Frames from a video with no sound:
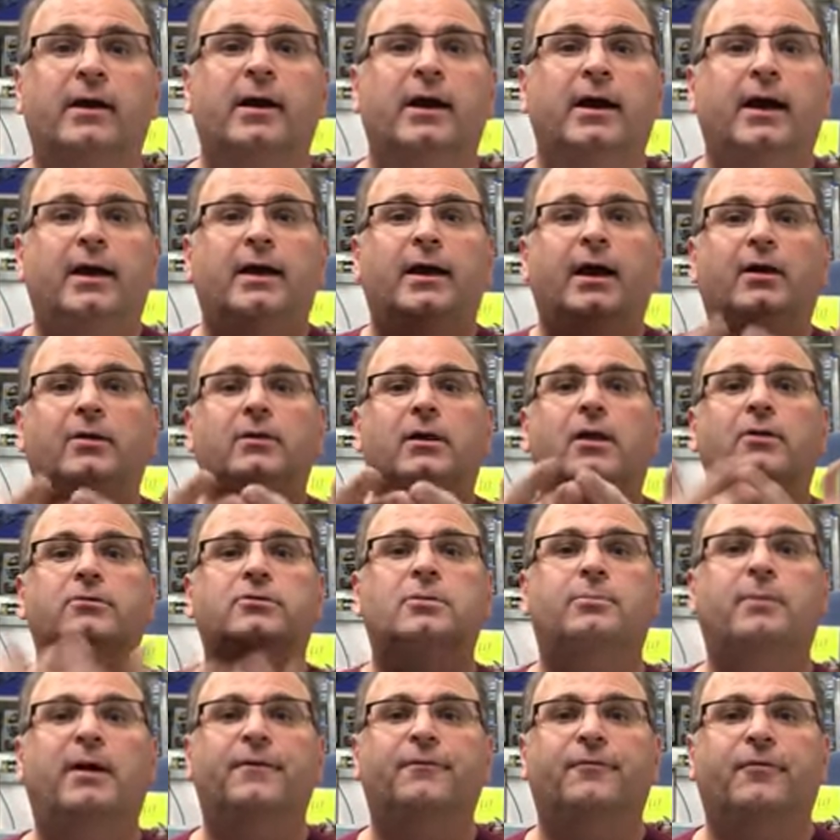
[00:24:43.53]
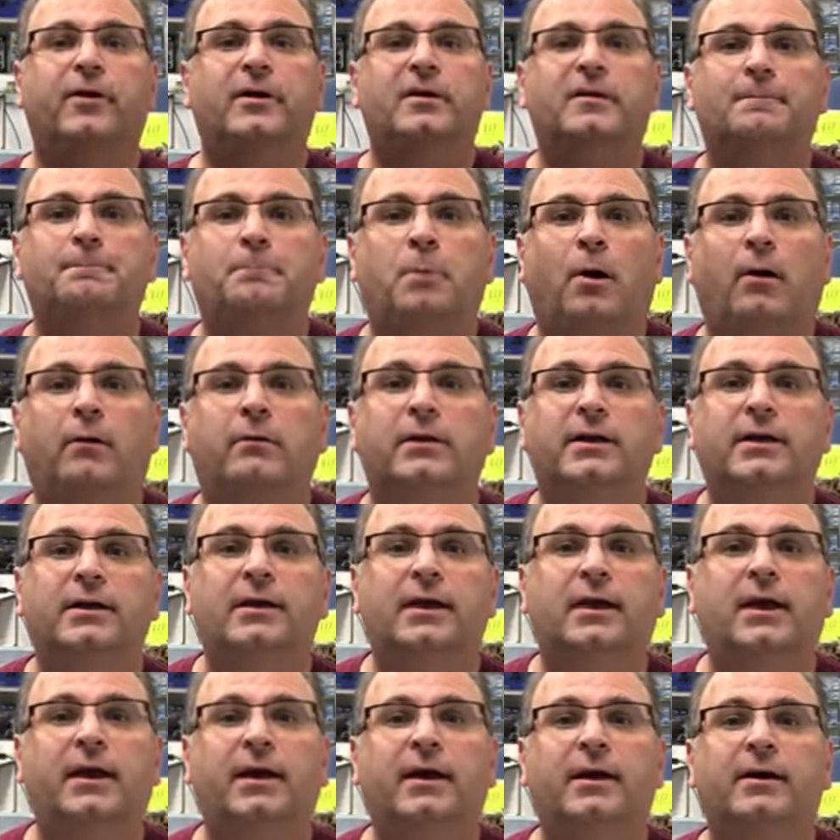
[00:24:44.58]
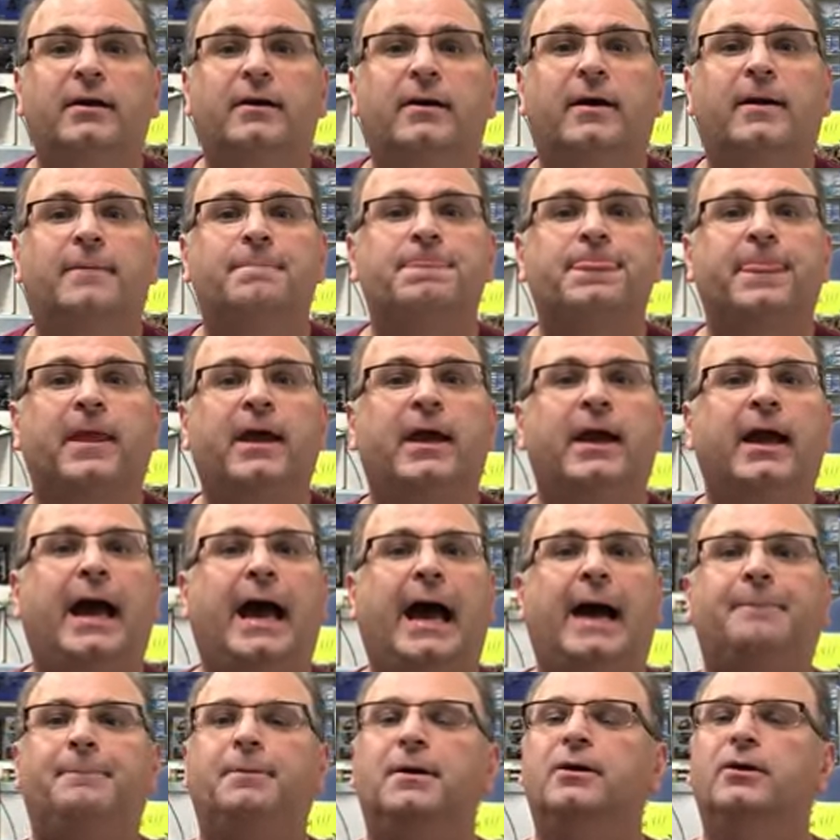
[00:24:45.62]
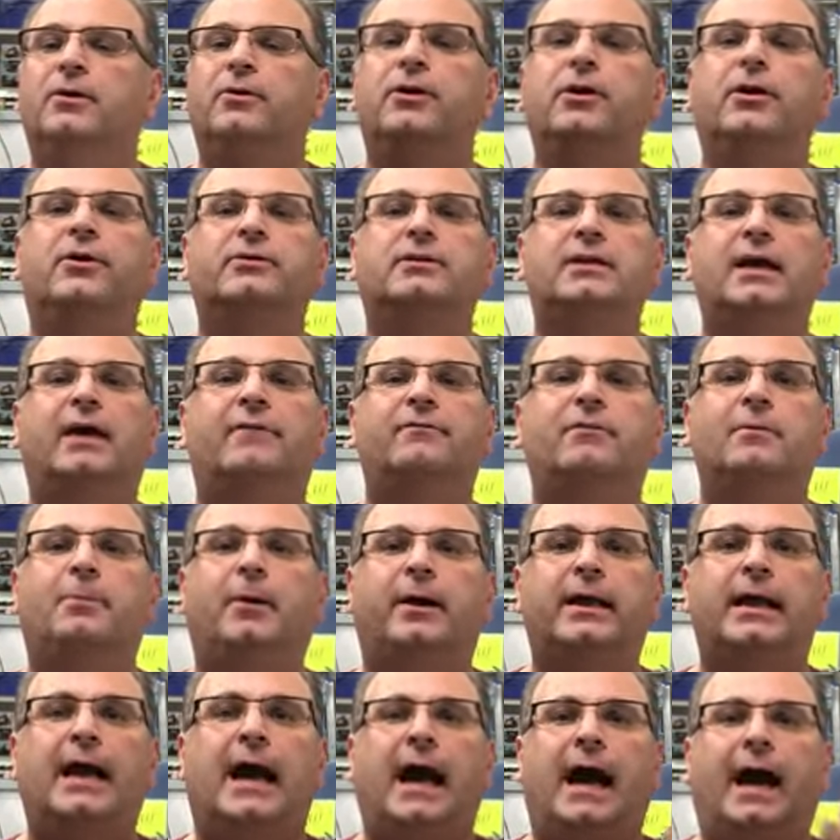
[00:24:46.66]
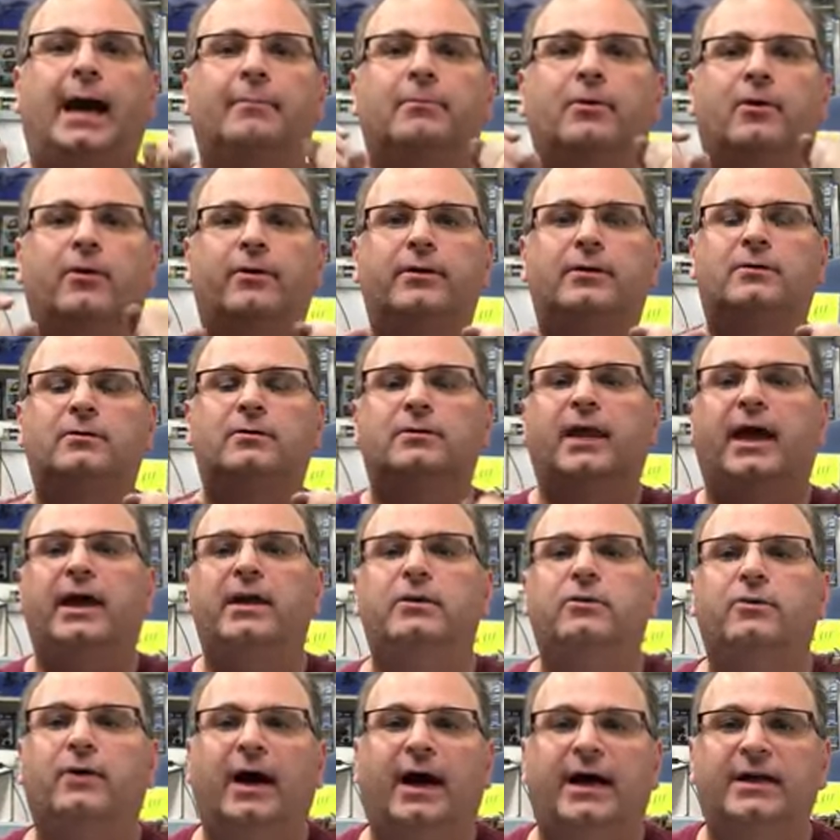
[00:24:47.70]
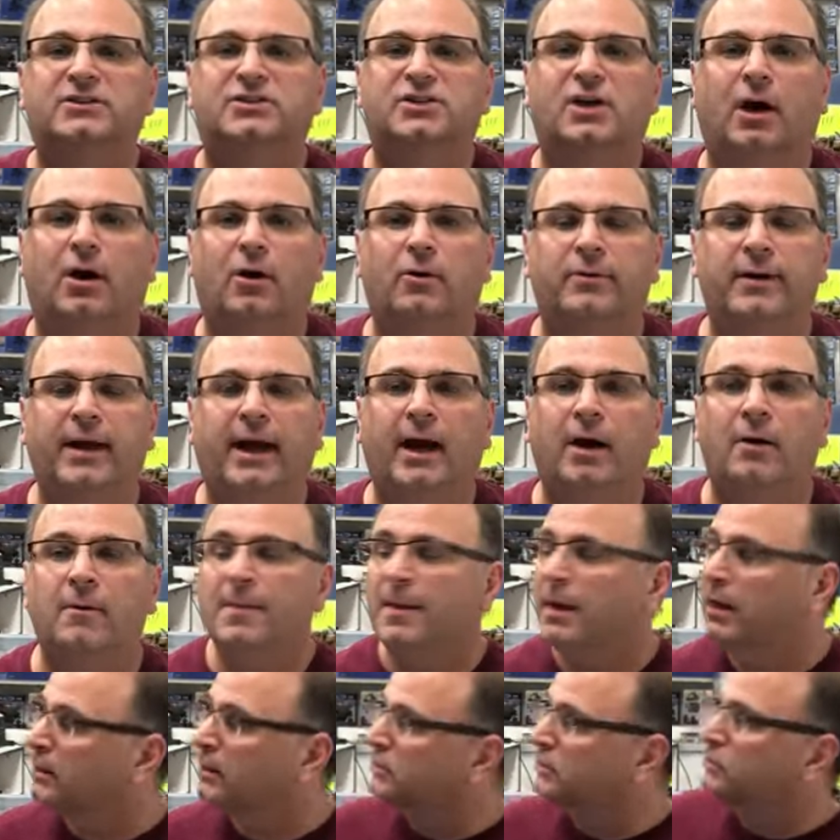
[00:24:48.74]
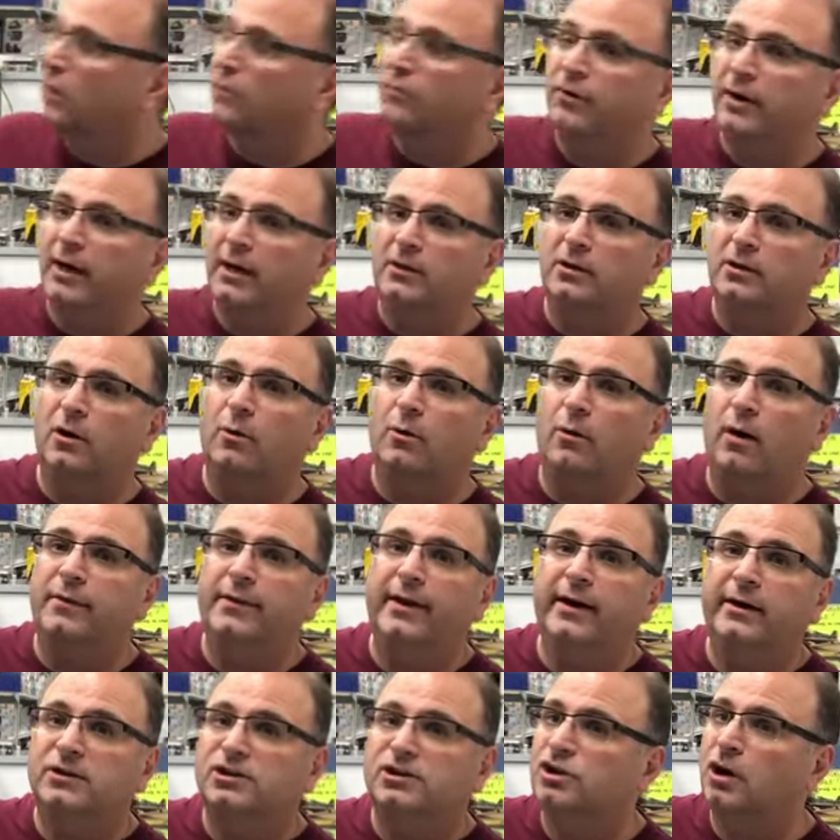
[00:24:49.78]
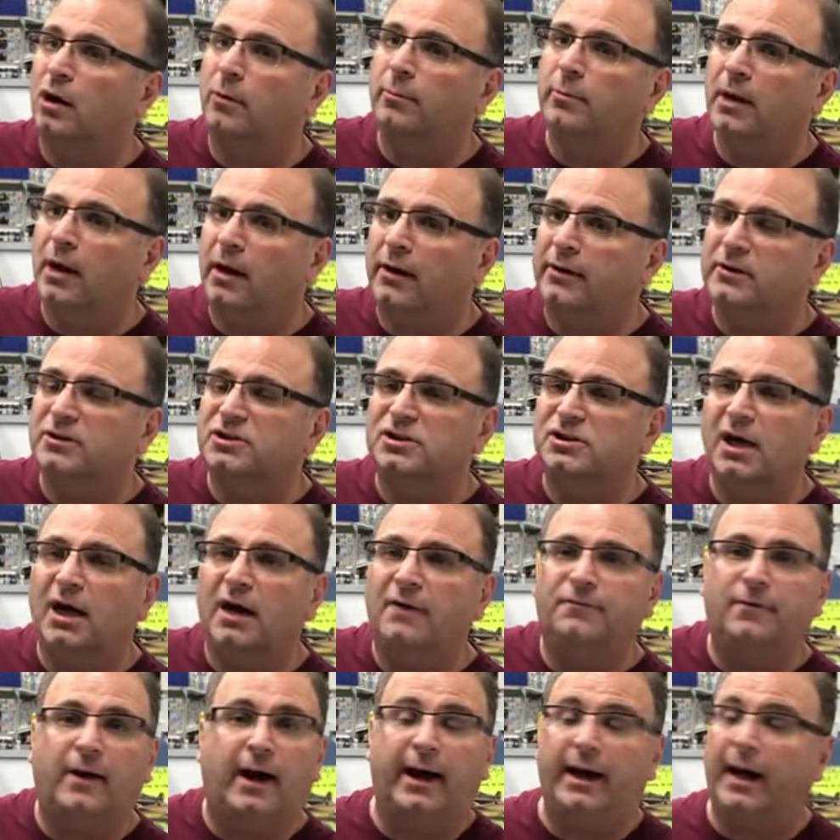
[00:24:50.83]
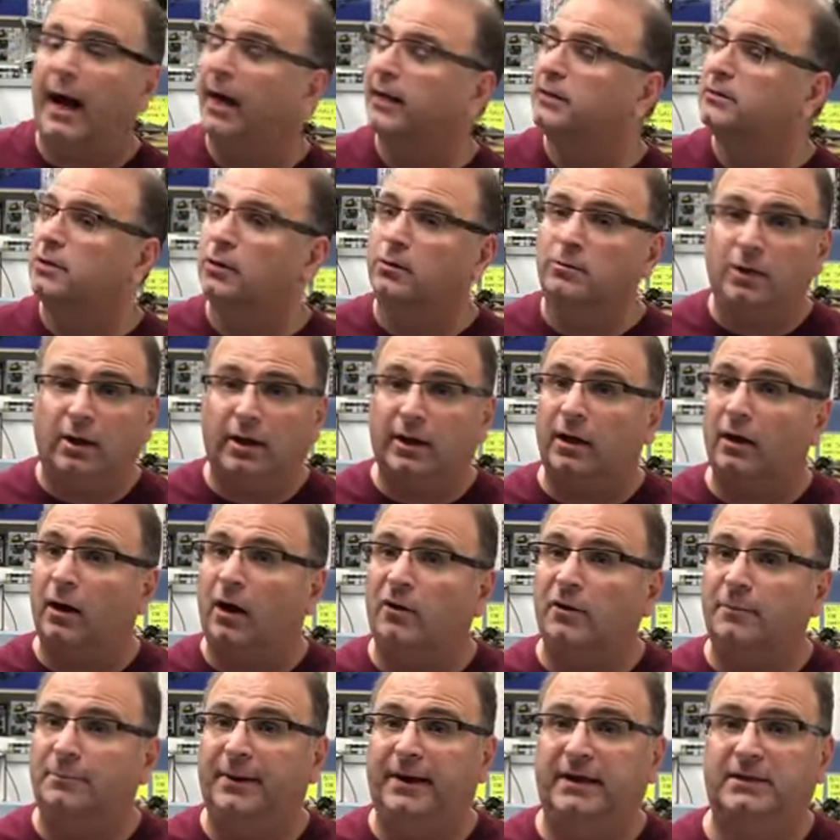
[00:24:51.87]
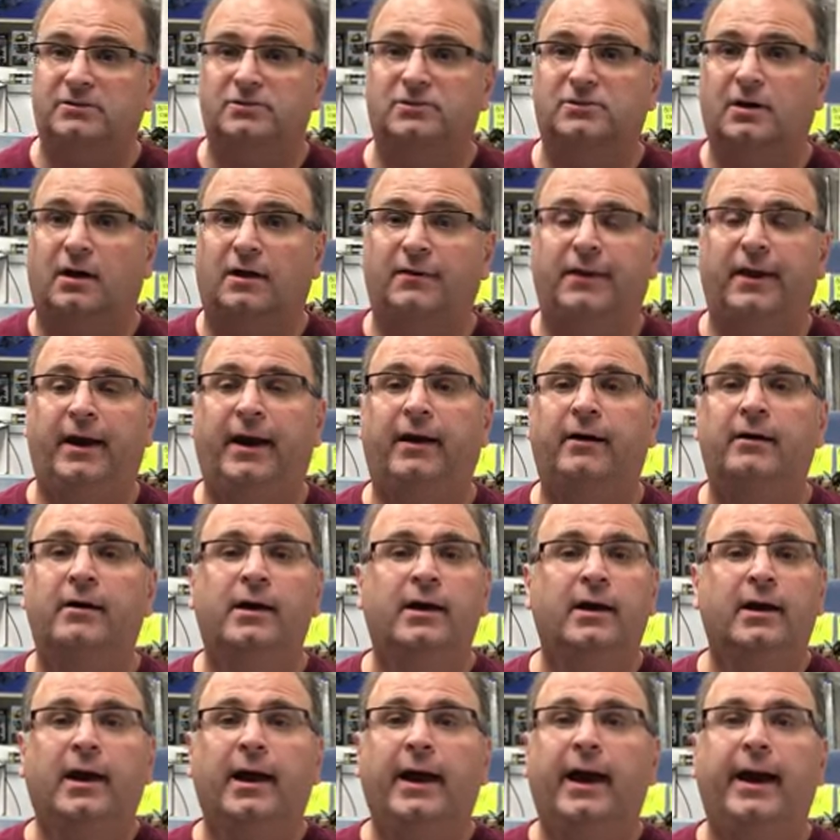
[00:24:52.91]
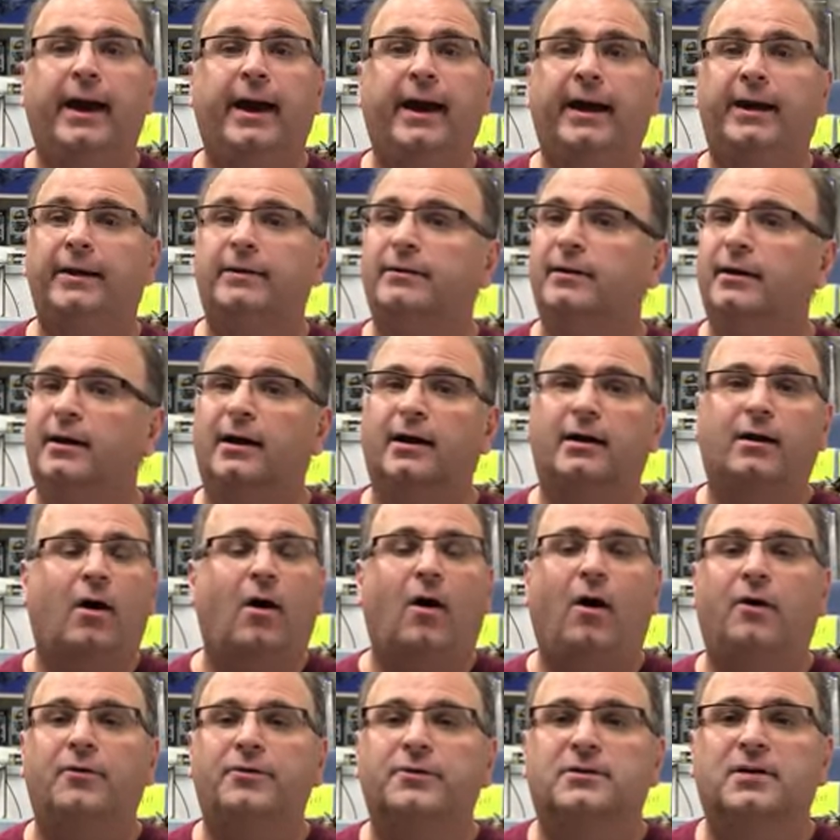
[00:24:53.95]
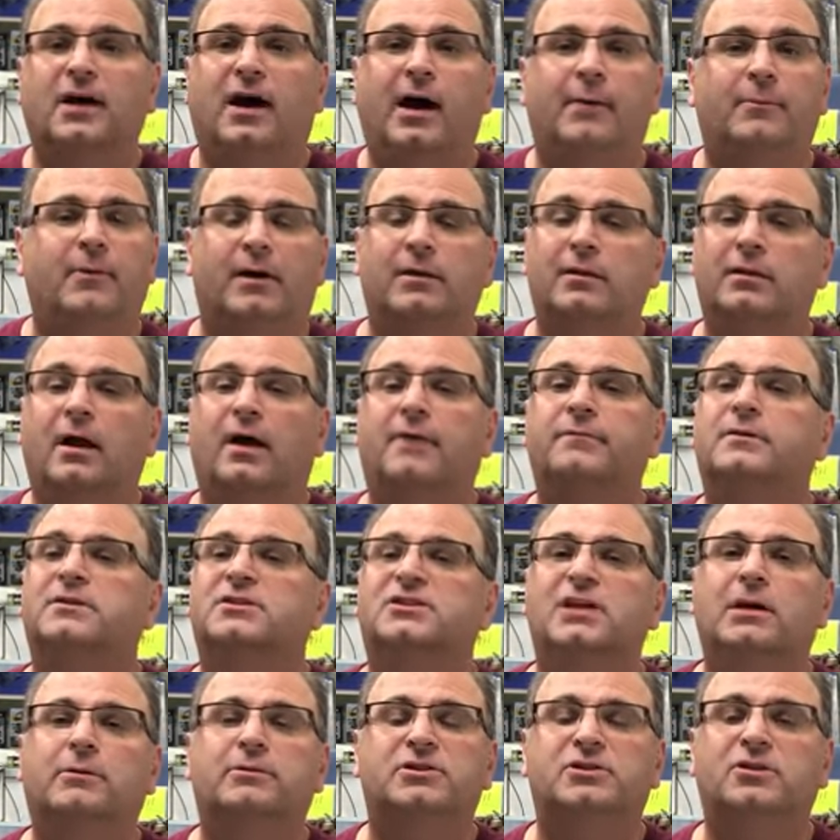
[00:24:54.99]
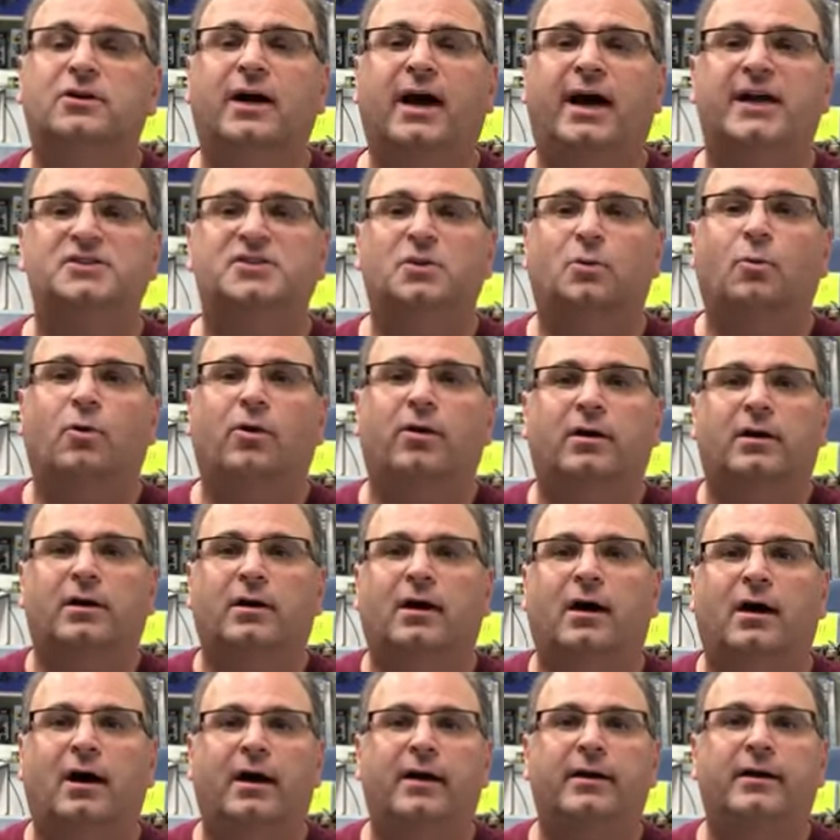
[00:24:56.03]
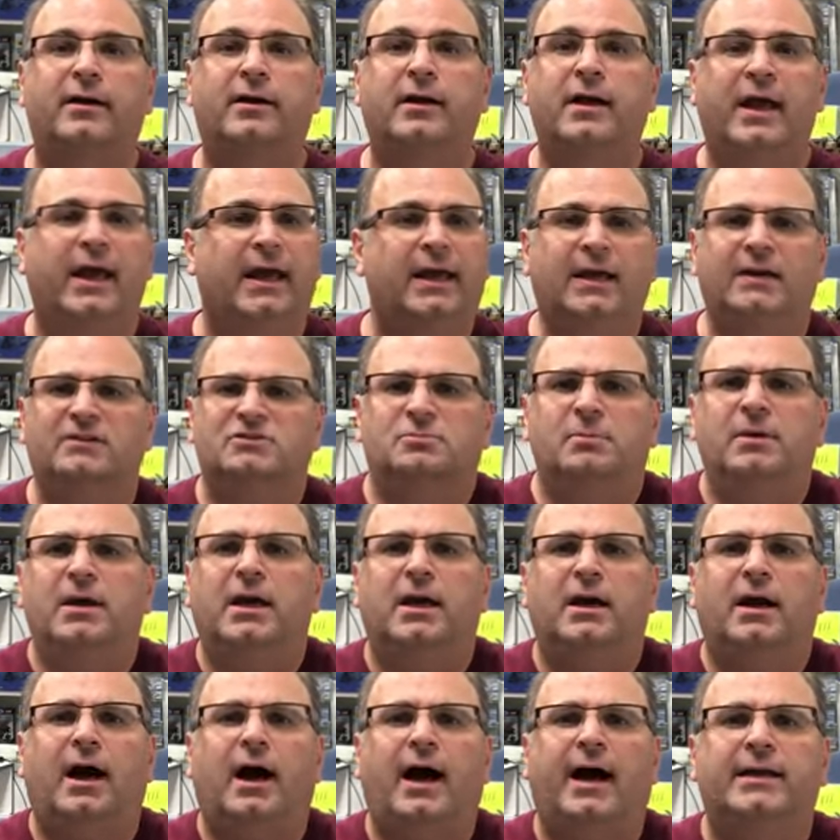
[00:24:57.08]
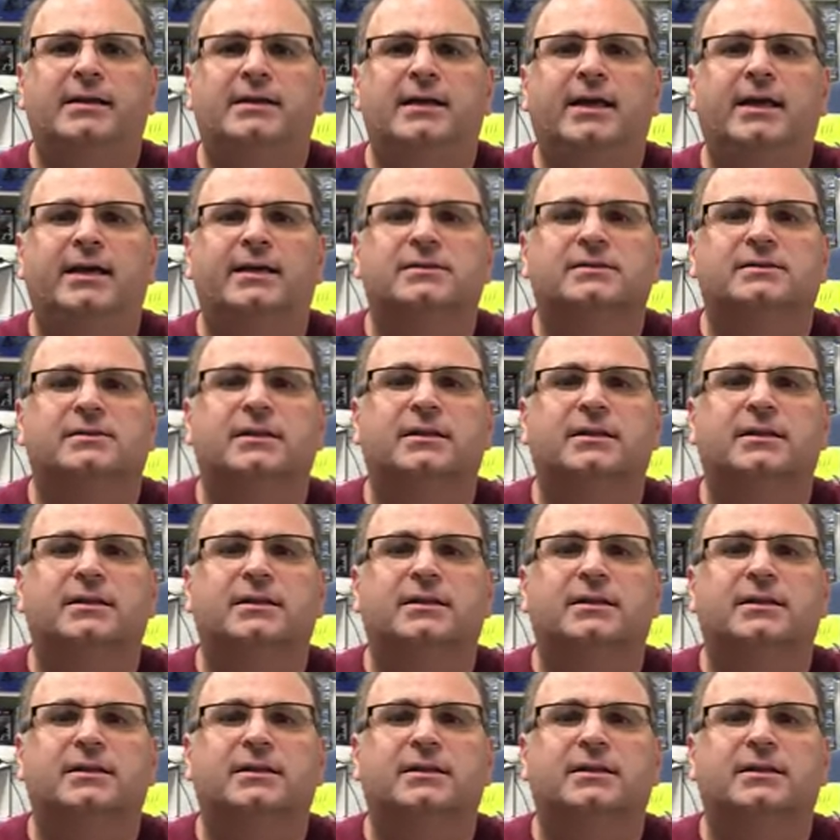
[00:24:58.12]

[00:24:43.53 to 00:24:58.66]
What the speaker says: Hello to my friend in Poland here, and Happy New Year to everybody. I'm going to let you guys go now. Don't forget to go on there and show me all your stuff. I do look at all the pictures on there, and all the time. I love to see what you guys are working on, and gives me ideas.